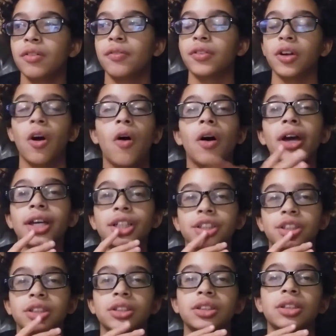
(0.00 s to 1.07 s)
for all
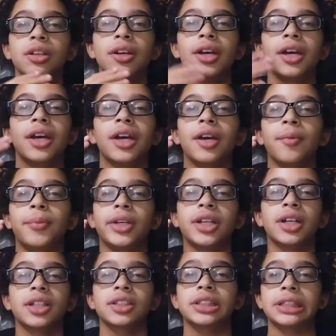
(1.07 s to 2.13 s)
ages
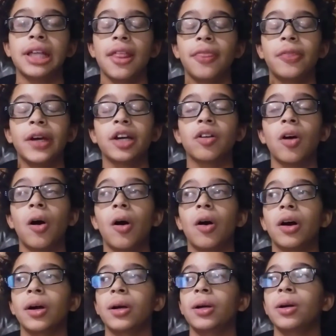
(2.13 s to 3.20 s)
because there
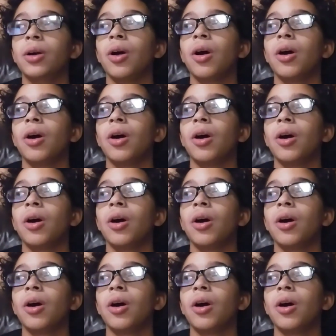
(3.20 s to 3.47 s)
are